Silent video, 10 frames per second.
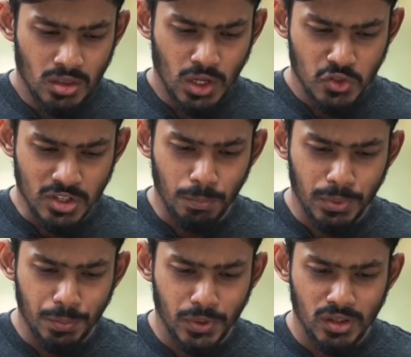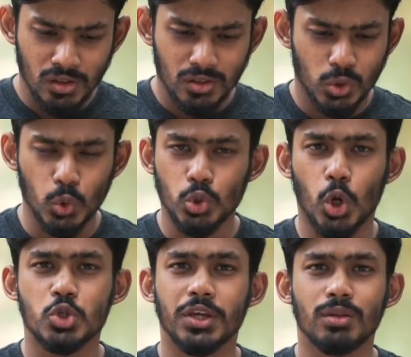Now some people do
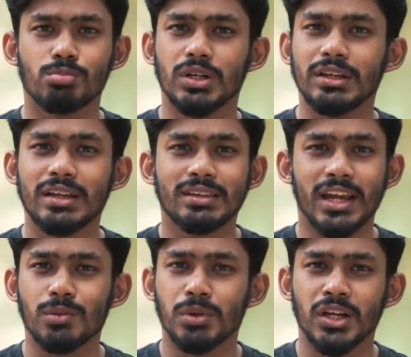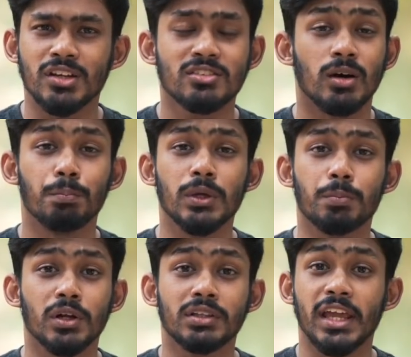dodging and burning in 10 minutes, some
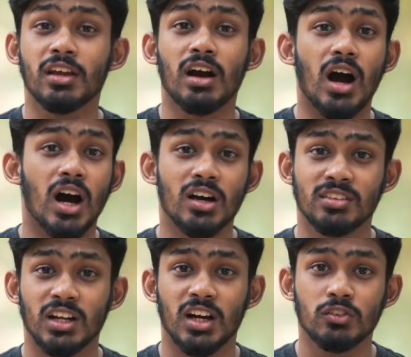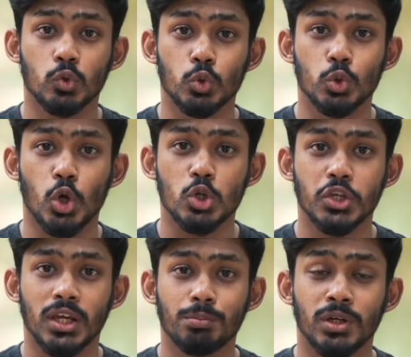people take hours and hours to do
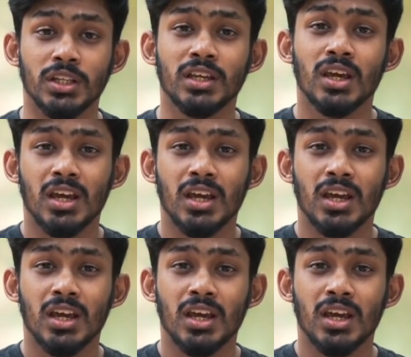dodging and burning.